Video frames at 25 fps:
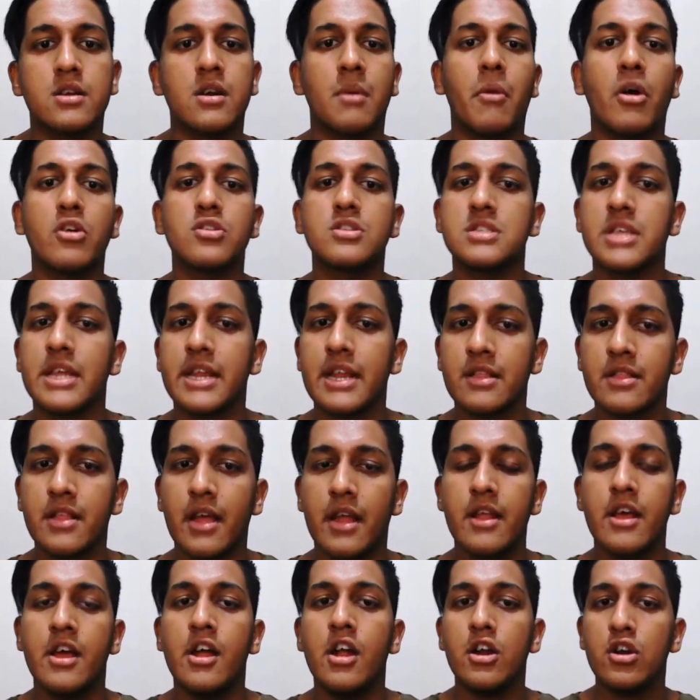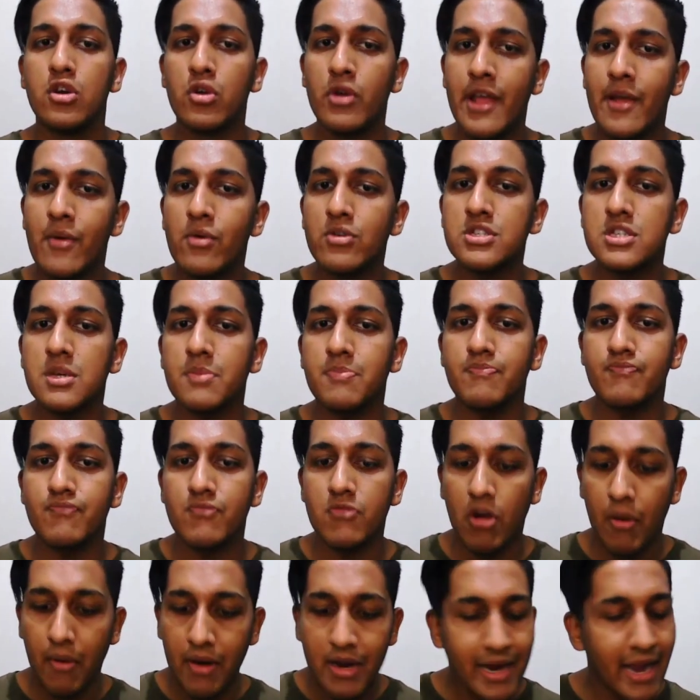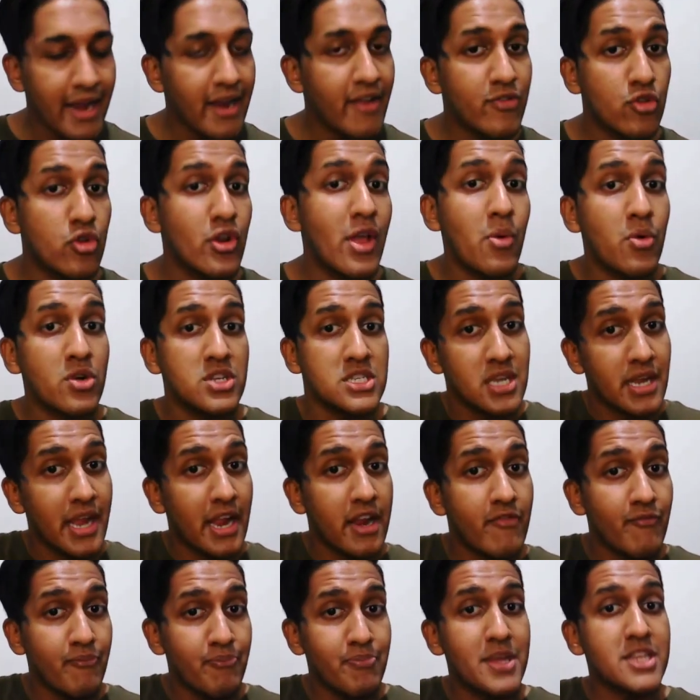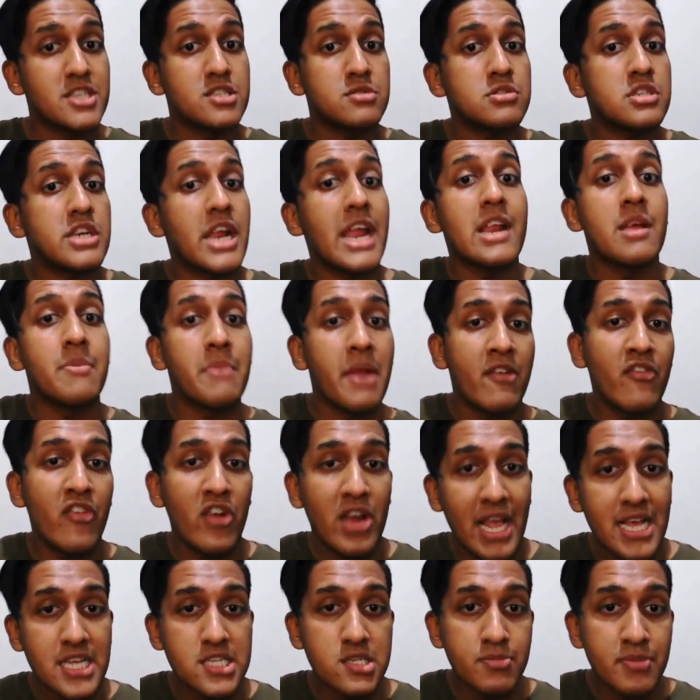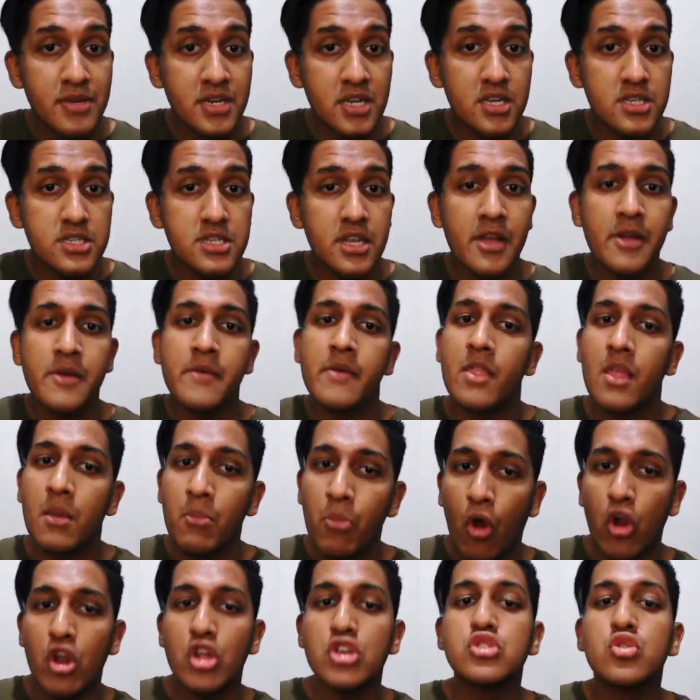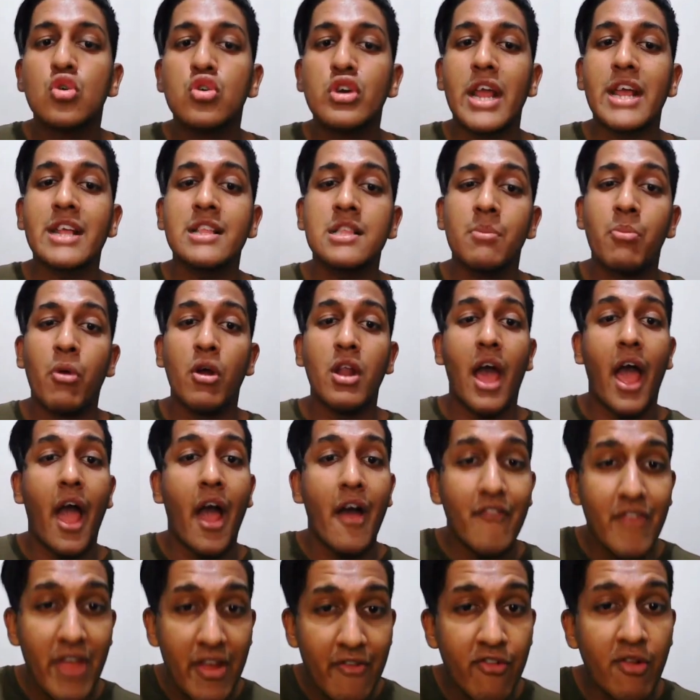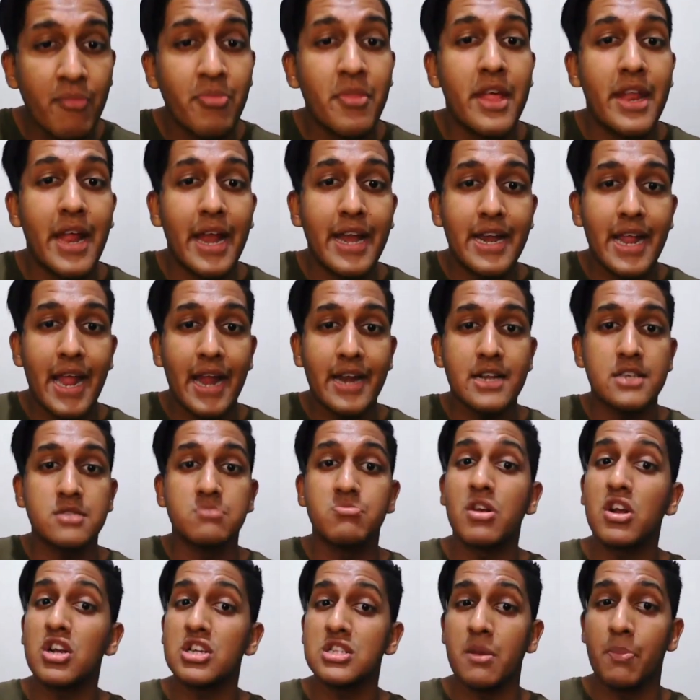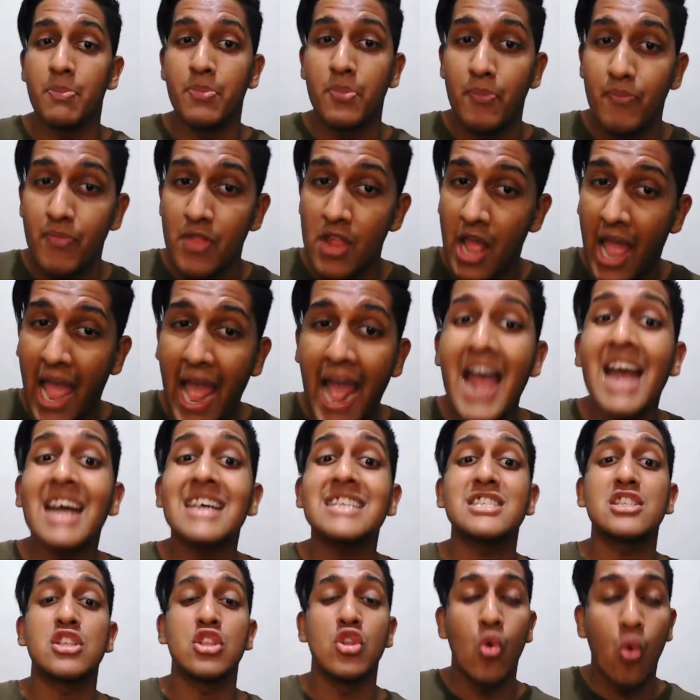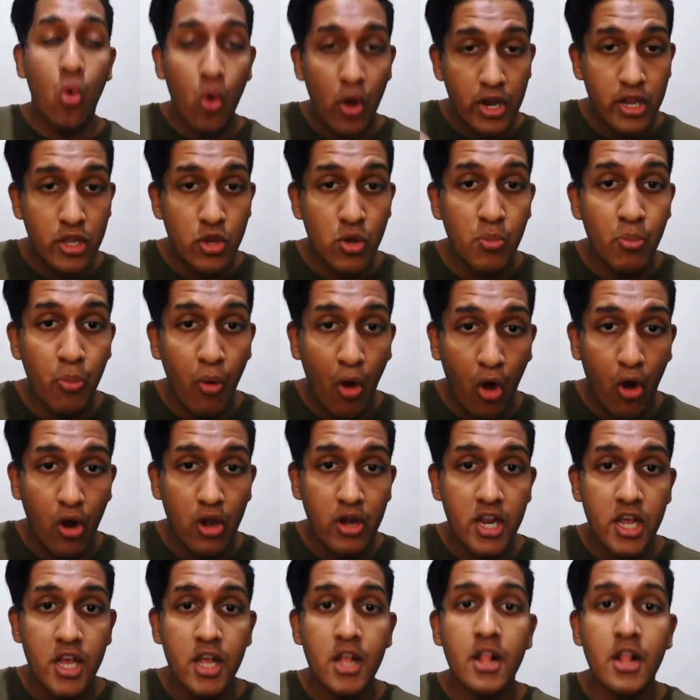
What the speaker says: come out stating that today was a kind of pitch tailor made for leg spinners, bowlers who take the ball away from the right handers, because as lower you ball,